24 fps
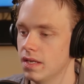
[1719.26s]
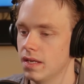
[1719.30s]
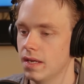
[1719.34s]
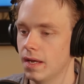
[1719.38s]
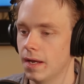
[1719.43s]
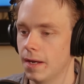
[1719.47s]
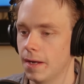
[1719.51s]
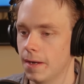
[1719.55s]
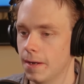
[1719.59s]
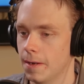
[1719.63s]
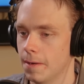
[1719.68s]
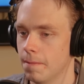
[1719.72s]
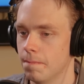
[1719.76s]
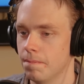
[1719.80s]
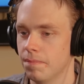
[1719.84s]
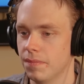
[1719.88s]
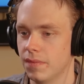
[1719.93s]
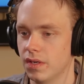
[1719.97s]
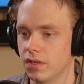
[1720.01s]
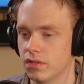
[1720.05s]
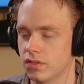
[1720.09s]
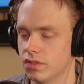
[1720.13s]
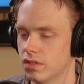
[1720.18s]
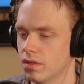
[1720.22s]

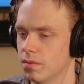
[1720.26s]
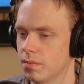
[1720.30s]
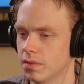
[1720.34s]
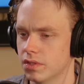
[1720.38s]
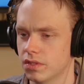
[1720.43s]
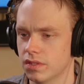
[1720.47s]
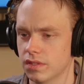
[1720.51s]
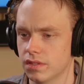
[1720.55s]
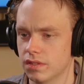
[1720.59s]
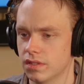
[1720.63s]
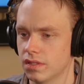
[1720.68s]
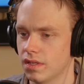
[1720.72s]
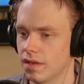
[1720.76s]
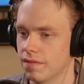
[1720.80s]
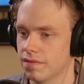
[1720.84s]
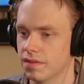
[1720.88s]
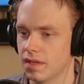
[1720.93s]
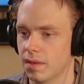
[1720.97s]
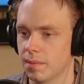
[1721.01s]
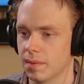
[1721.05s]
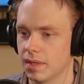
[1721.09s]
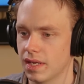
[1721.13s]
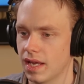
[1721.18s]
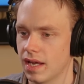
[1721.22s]
There's so much good stuff
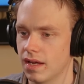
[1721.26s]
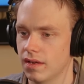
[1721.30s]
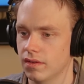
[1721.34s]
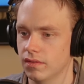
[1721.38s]
coming out.